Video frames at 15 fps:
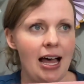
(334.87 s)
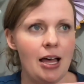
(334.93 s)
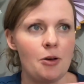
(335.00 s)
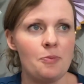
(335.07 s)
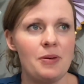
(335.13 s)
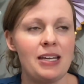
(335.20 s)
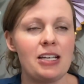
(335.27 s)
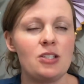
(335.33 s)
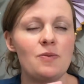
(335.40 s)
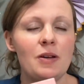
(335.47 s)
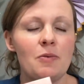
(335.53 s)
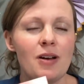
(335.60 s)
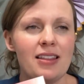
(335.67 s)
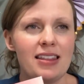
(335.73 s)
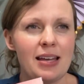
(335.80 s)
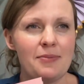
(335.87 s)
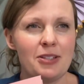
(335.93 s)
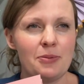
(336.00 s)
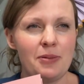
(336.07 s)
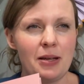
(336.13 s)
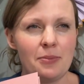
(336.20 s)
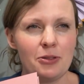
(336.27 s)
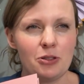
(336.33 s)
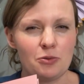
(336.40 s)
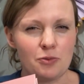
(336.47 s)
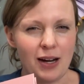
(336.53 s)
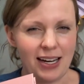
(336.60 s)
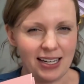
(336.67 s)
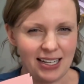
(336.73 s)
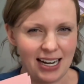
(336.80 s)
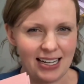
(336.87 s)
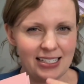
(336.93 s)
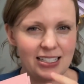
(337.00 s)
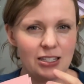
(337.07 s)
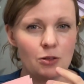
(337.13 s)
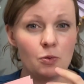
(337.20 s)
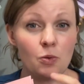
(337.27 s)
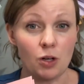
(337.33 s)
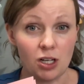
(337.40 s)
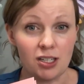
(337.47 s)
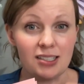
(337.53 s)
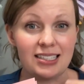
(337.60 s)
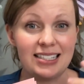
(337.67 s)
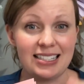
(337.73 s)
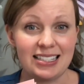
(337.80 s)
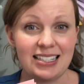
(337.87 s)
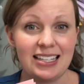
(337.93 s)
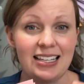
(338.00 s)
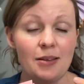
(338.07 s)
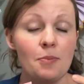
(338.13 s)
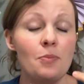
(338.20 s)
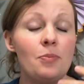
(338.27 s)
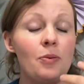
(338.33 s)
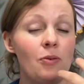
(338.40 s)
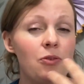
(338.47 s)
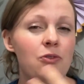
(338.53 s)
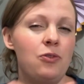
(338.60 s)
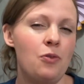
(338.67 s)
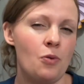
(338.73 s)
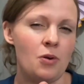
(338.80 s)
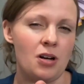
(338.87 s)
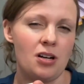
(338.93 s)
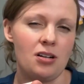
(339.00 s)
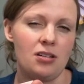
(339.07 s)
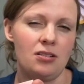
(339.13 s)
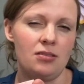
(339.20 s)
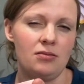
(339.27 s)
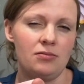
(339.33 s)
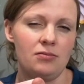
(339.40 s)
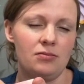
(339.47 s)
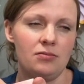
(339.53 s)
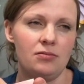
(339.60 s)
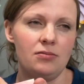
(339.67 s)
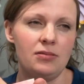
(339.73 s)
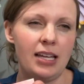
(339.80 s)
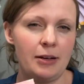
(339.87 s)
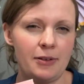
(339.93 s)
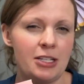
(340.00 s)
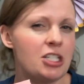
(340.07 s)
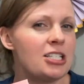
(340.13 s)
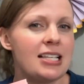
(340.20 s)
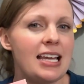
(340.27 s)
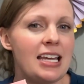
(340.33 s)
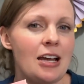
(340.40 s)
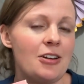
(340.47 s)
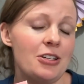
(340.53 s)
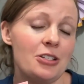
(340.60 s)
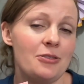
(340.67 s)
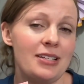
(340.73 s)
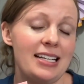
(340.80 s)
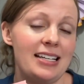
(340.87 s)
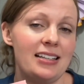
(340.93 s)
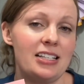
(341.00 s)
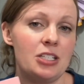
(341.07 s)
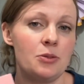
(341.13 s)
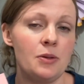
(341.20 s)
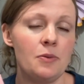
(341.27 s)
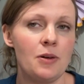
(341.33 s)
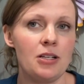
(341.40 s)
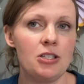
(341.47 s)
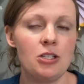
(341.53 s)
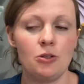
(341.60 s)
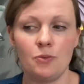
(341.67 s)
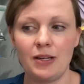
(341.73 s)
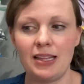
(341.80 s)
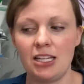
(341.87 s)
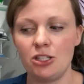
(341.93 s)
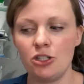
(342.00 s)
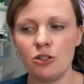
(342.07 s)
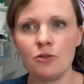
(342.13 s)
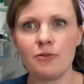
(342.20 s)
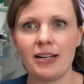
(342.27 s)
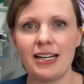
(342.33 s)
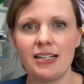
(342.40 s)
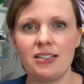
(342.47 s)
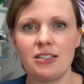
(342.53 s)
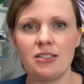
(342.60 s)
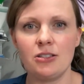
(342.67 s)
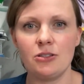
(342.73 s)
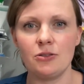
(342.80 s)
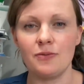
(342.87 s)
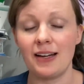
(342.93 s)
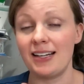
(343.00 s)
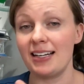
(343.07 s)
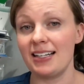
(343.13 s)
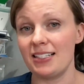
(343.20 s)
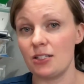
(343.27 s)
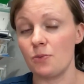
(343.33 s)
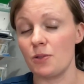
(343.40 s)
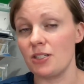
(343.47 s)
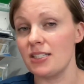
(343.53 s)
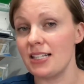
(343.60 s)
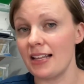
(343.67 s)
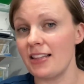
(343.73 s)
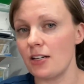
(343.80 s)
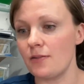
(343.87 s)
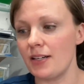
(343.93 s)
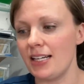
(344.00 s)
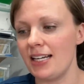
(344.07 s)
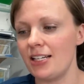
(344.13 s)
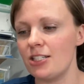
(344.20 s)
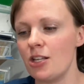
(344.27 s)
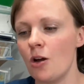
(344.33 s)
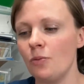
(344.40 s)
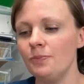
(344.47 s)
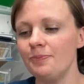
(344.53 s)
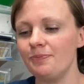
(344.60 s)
because we want them to be able to recognize the words before they read, just like how you do in English. We want to, when they do read, to recognize the words that they're reading. So,